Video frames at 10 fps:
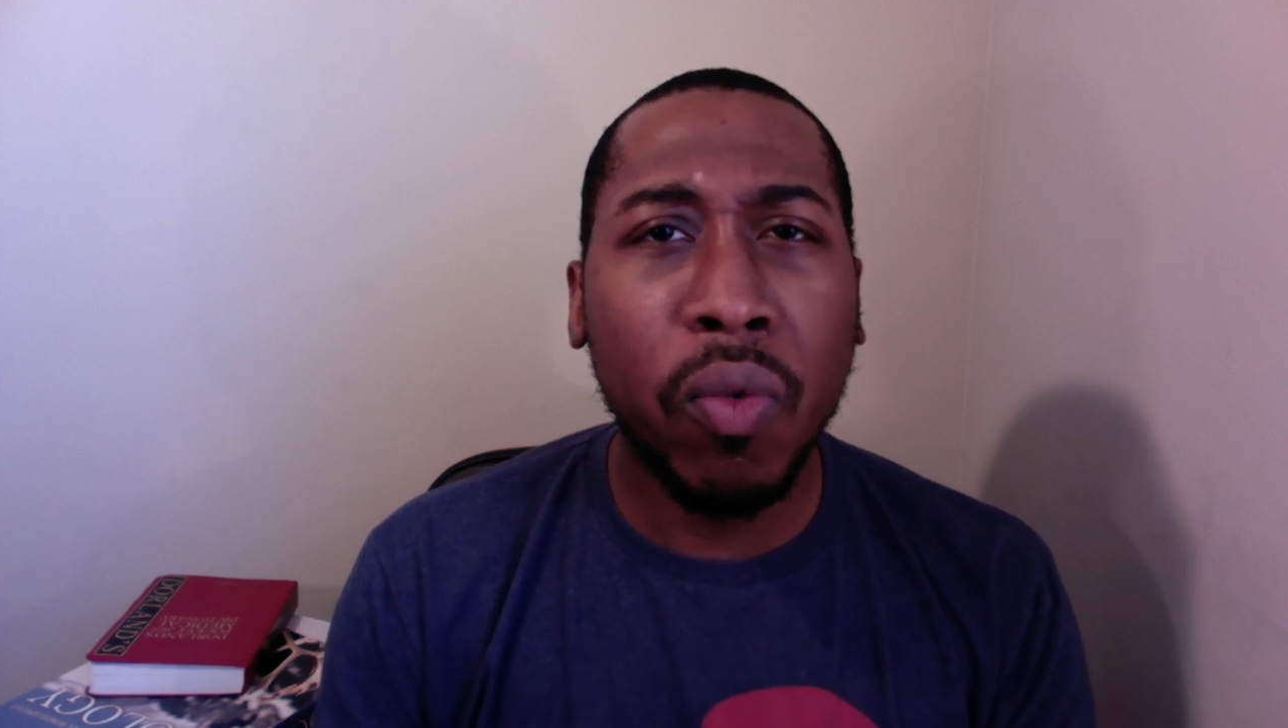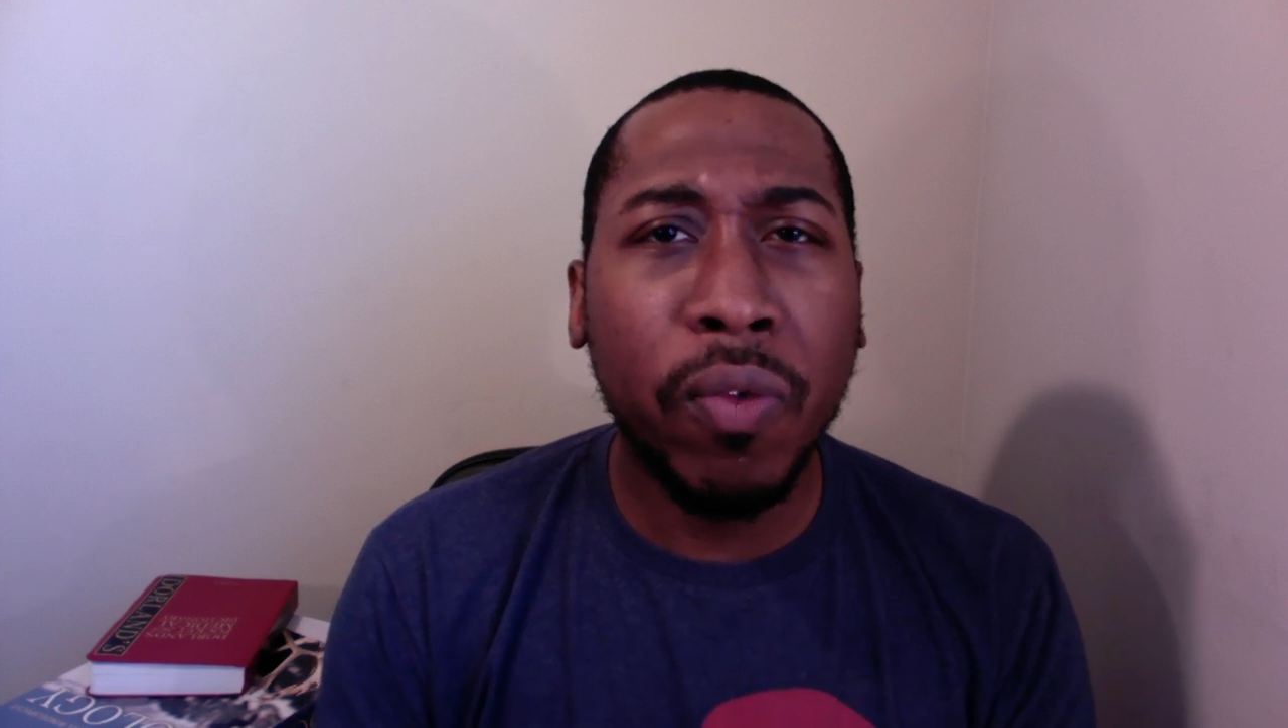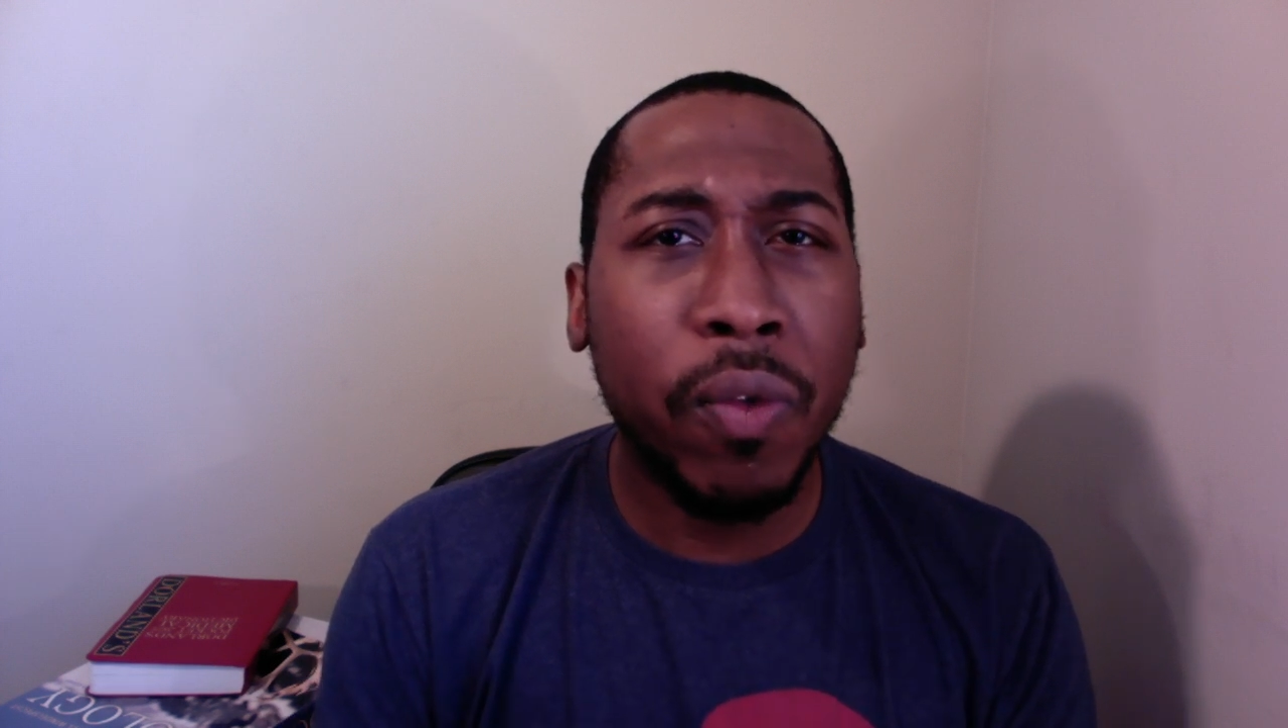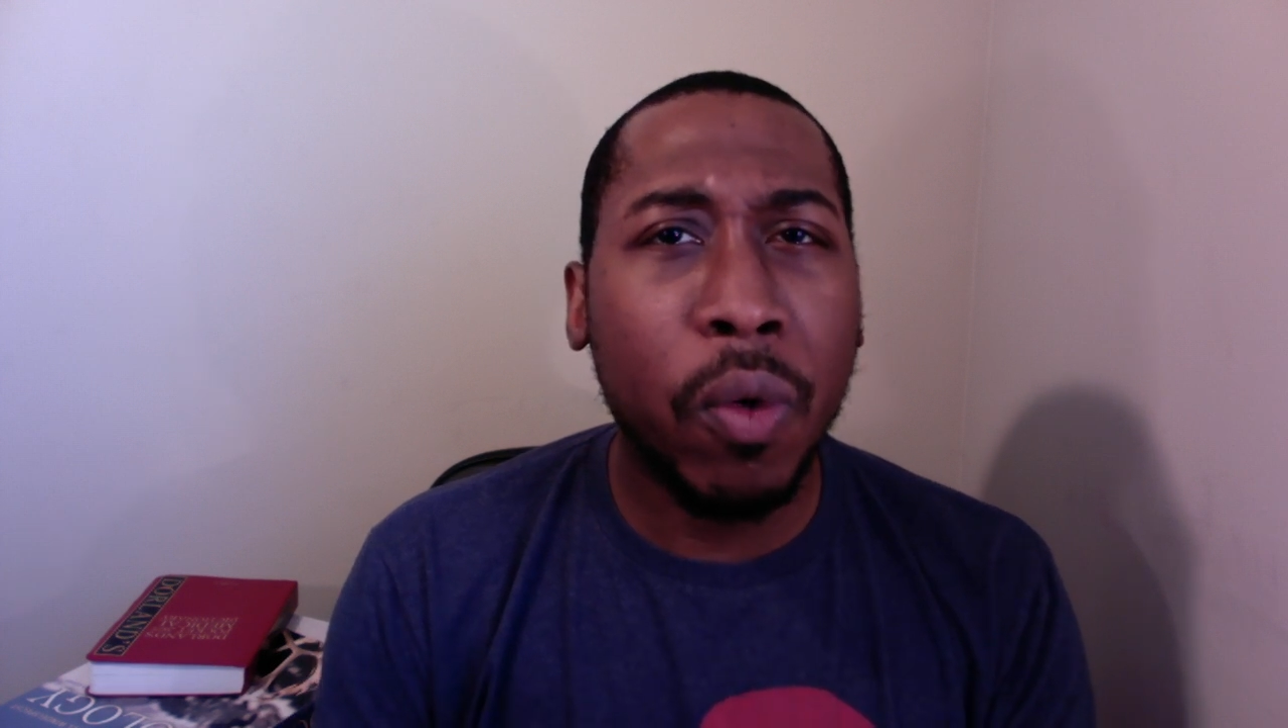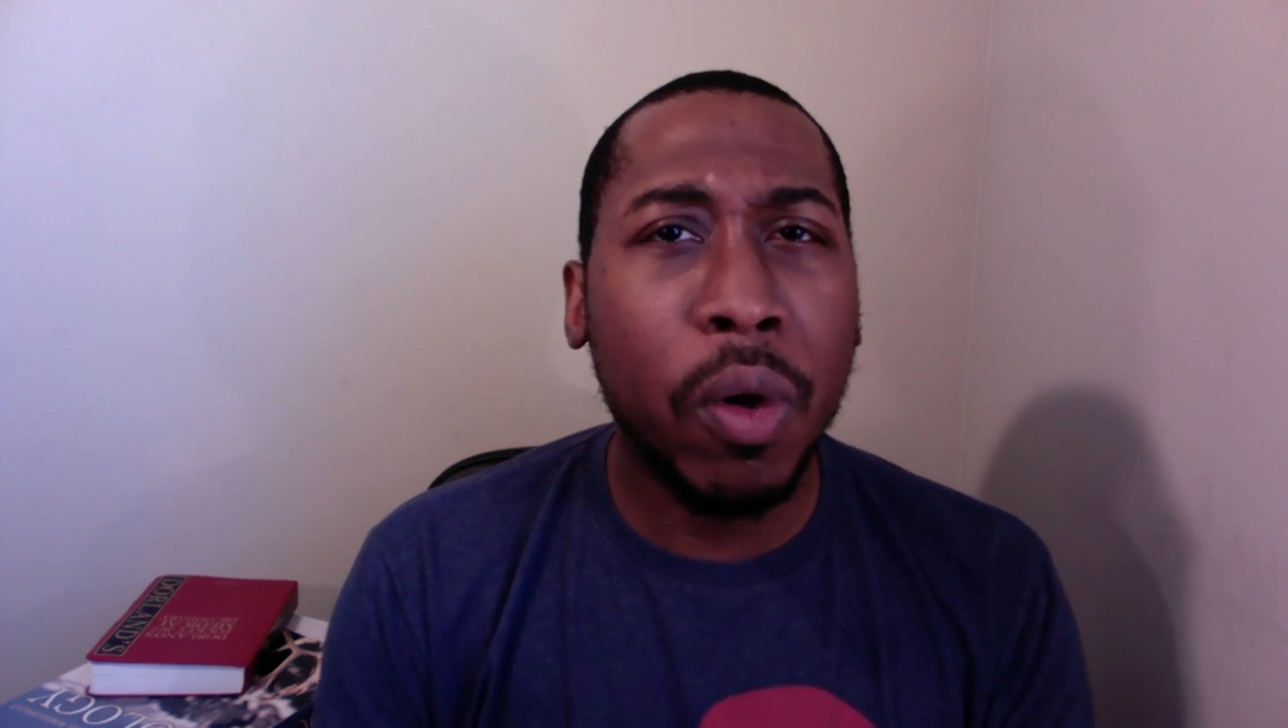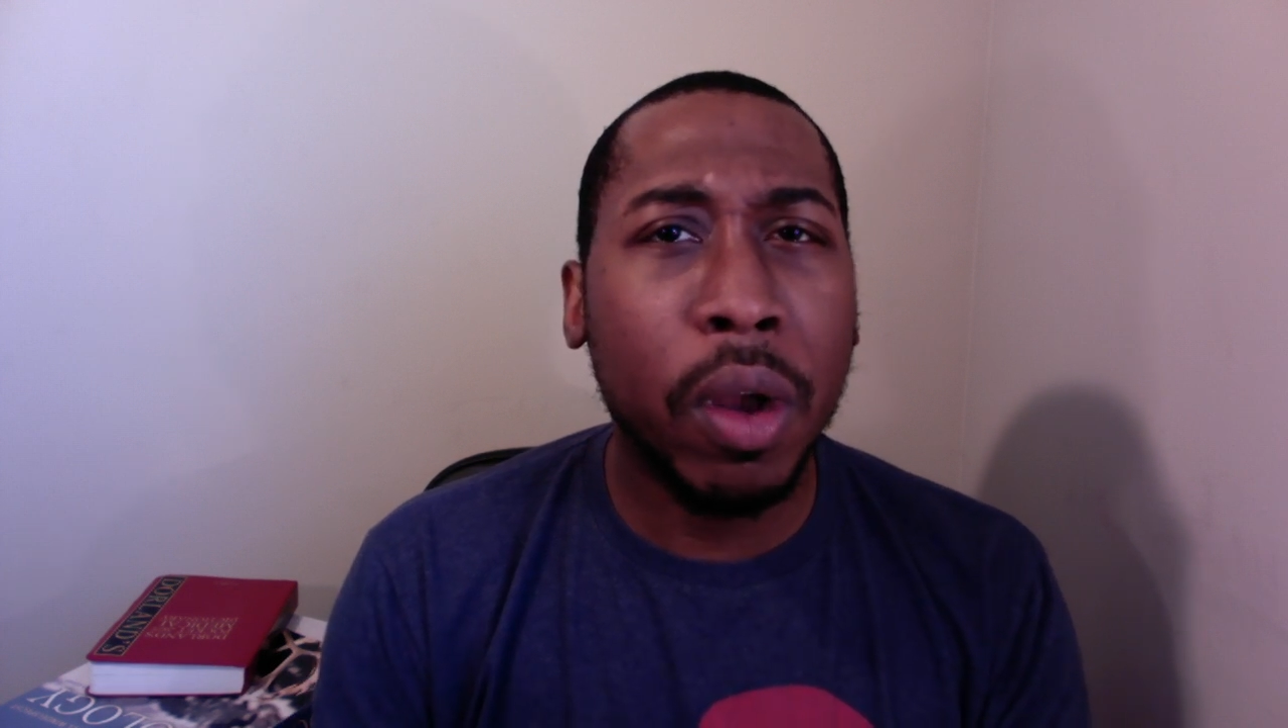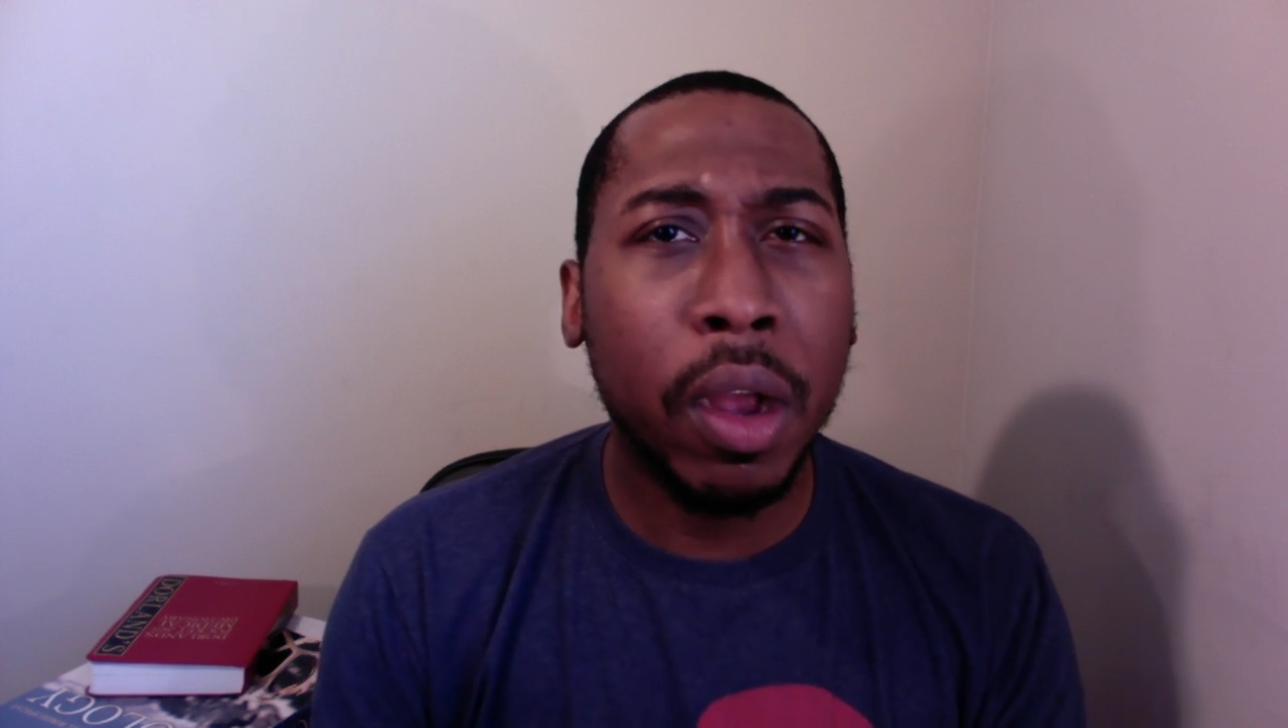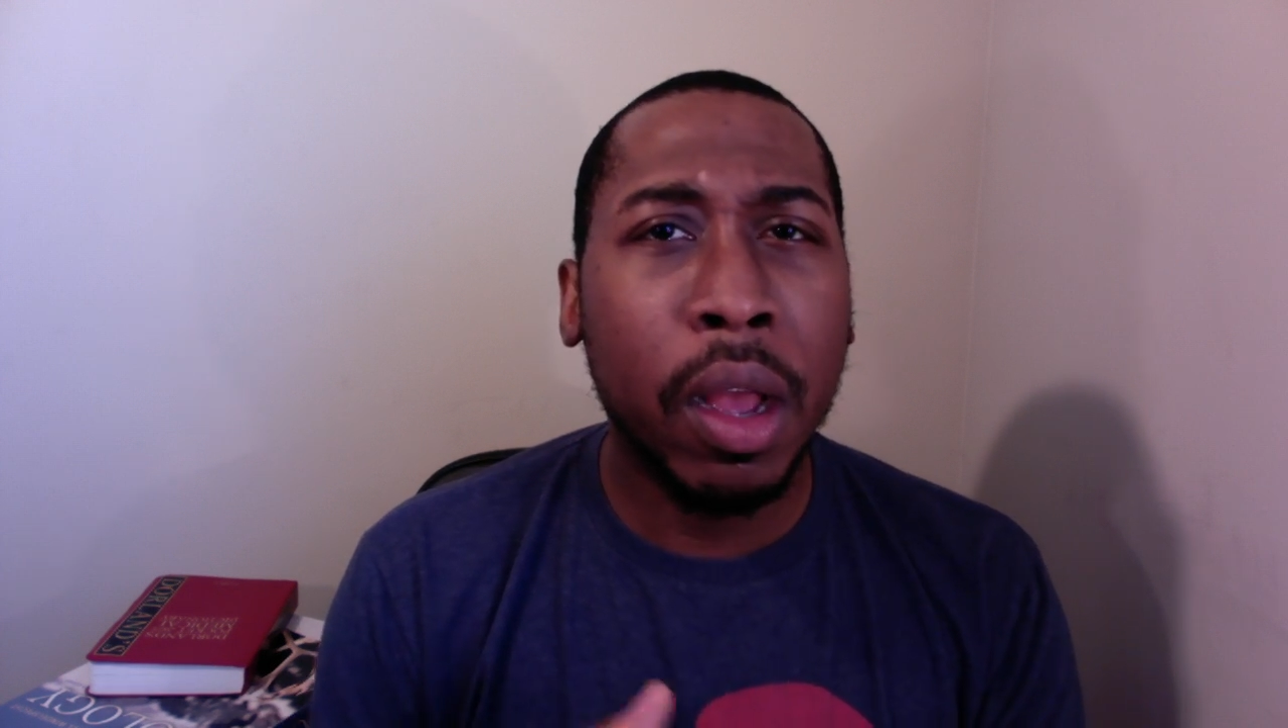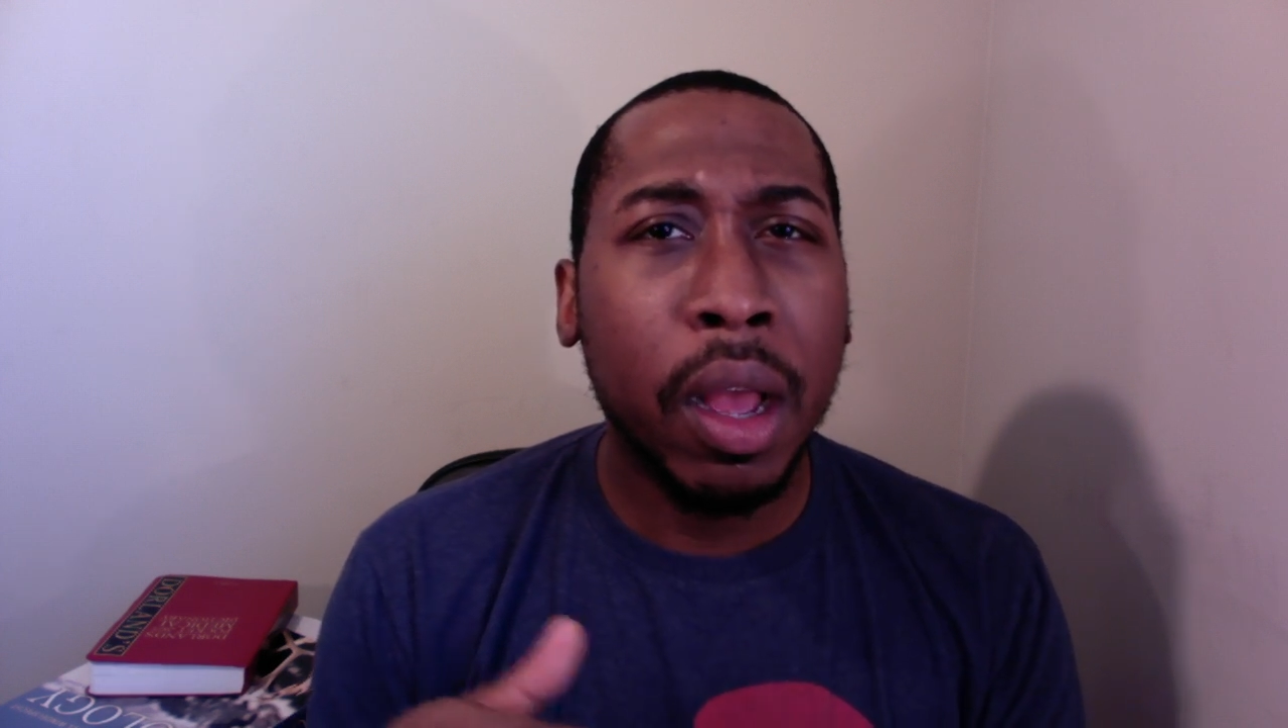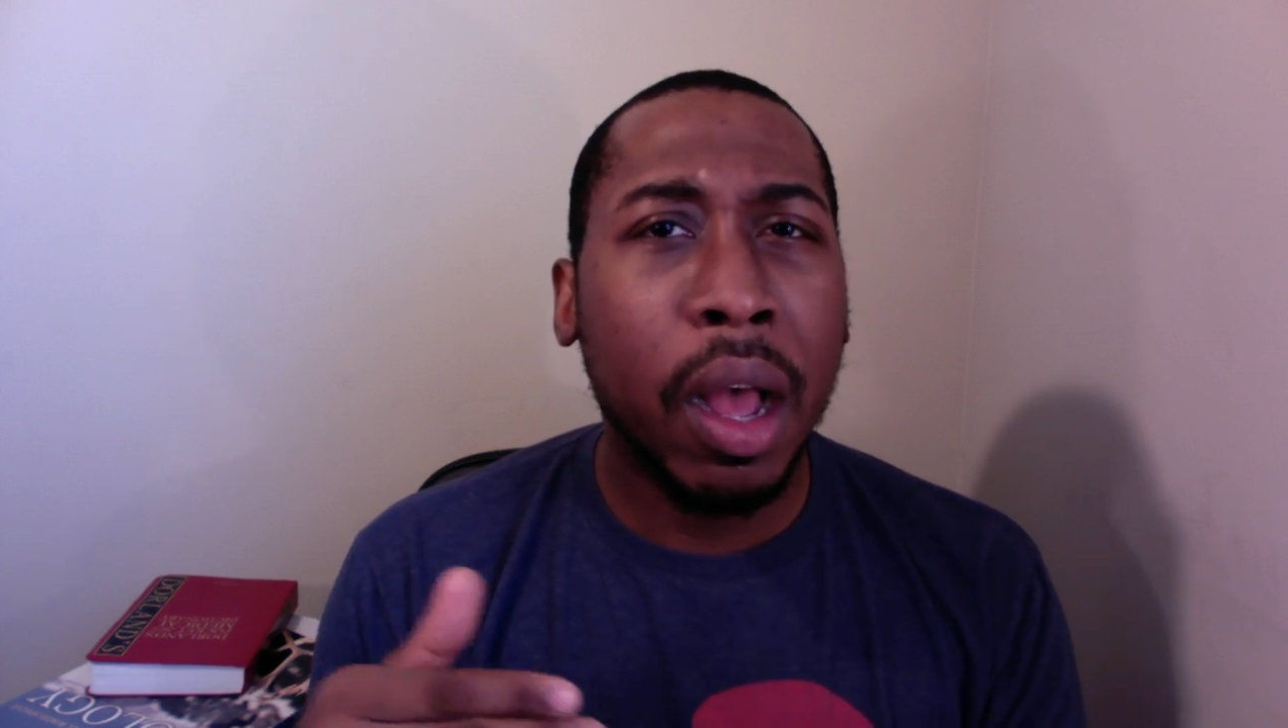for